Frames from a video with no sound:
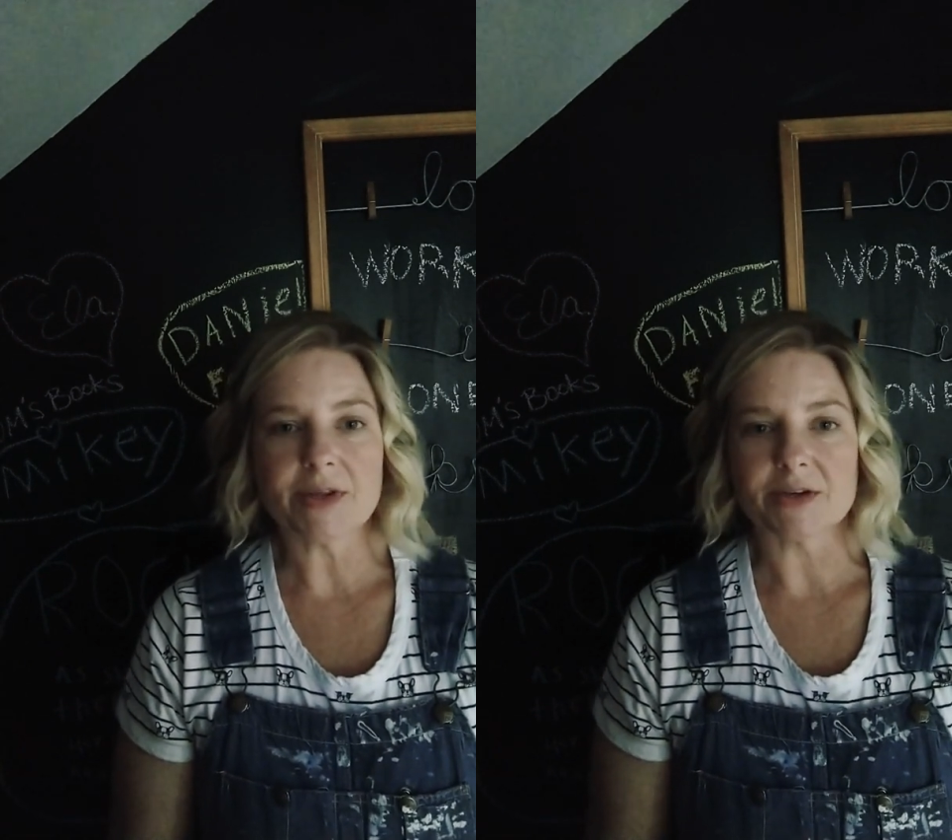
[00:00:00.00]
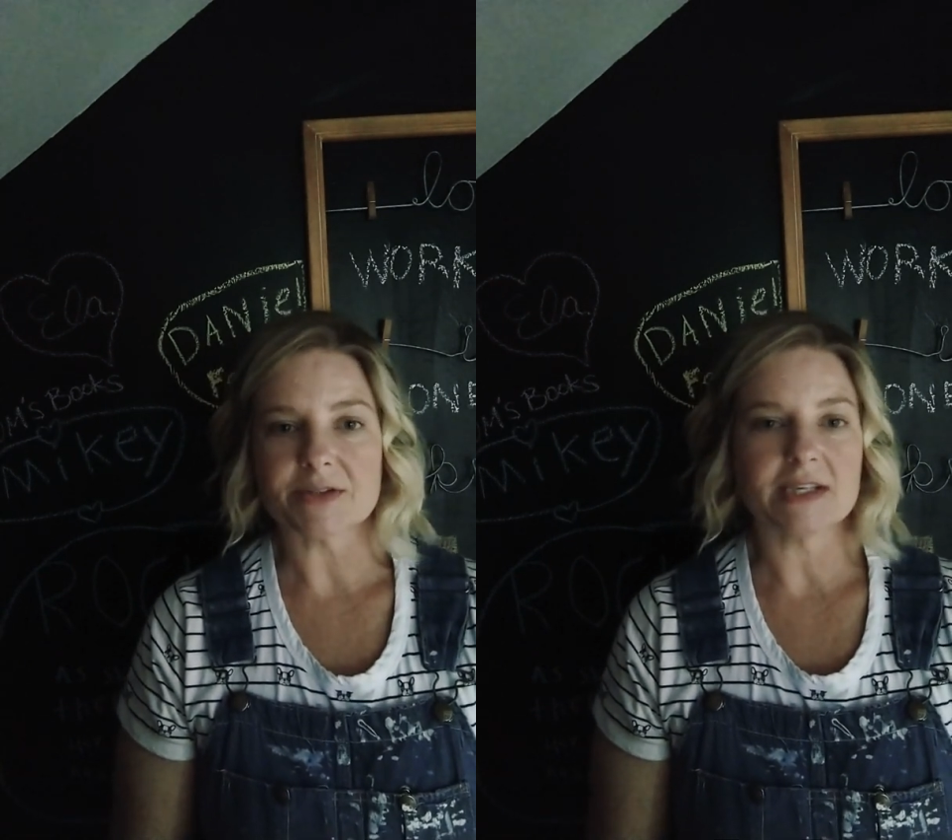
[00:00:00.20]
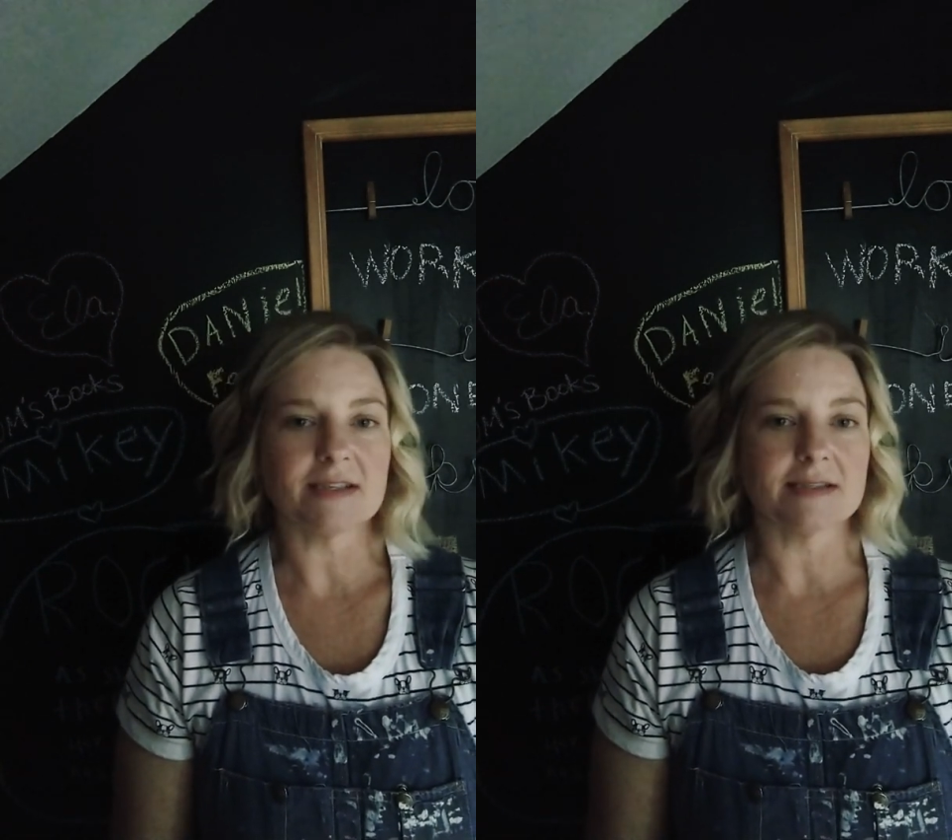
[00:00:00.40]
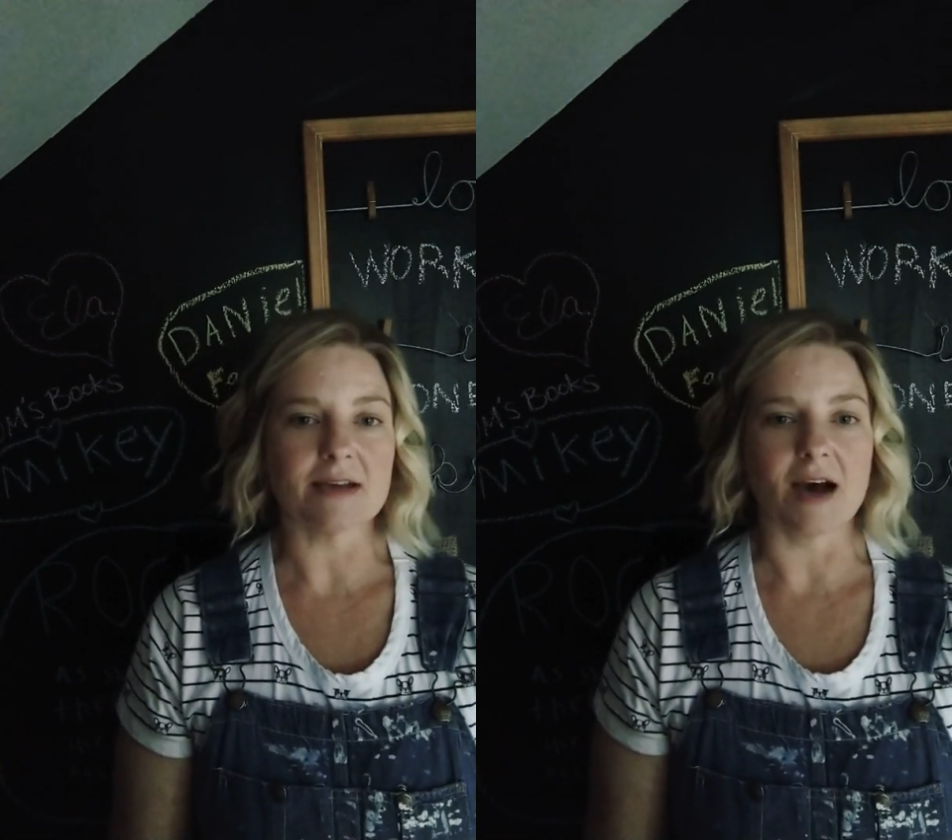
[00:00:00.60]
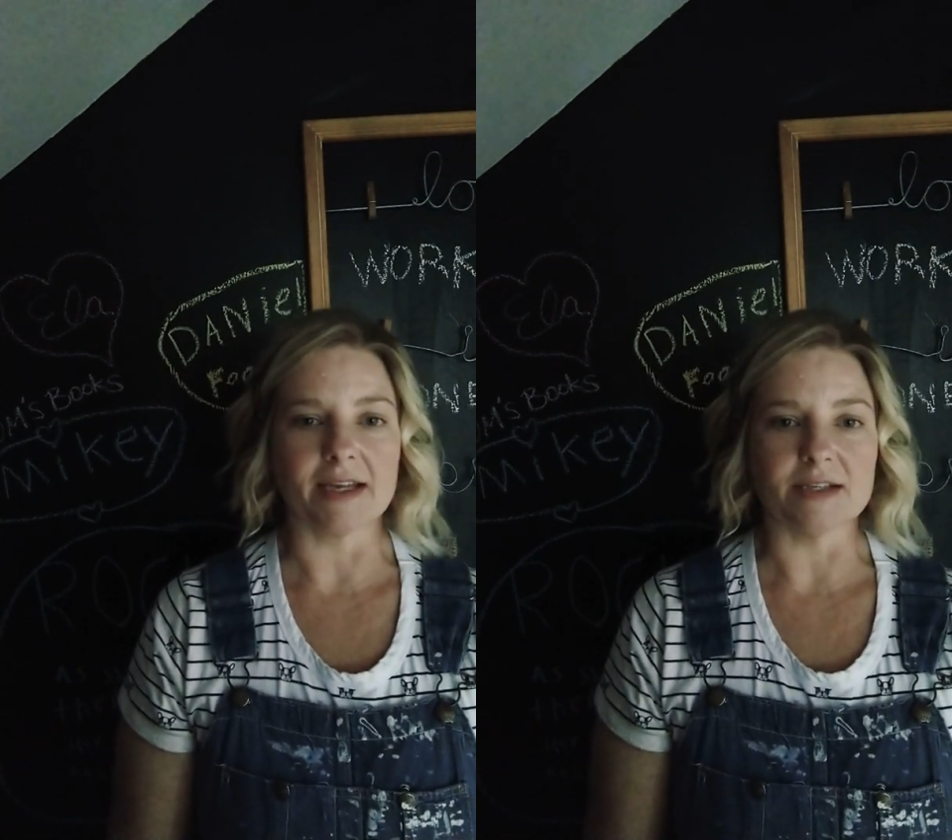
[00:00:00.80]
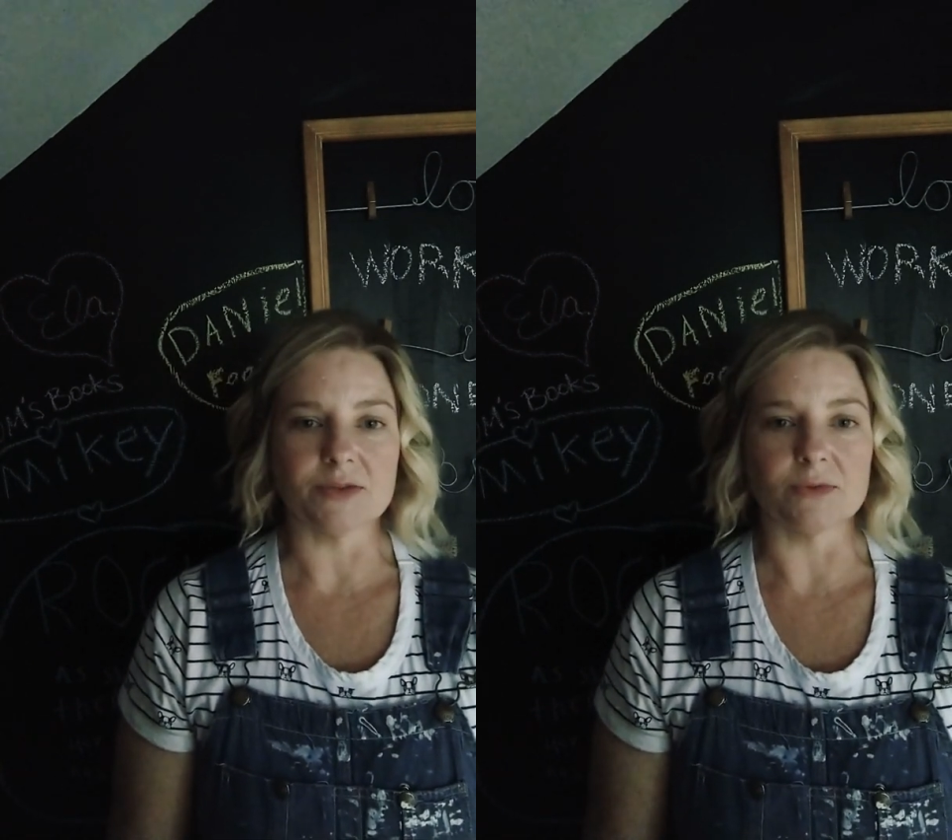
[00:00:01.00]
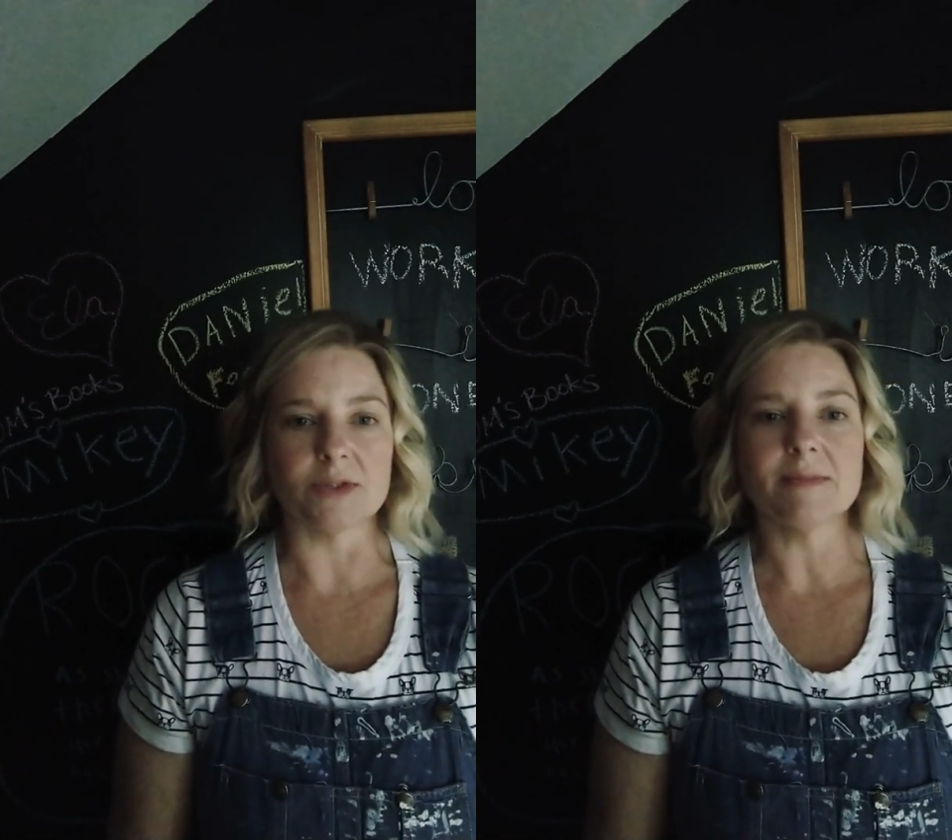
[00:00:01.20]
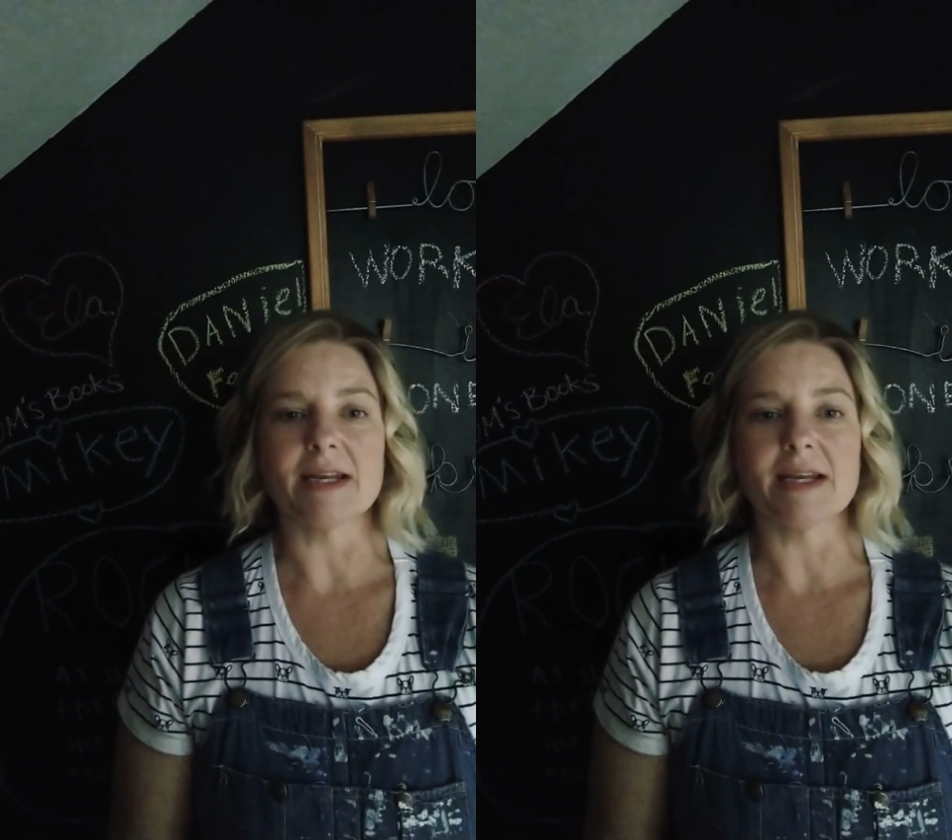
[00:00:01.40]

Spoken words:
there's kids talking to them,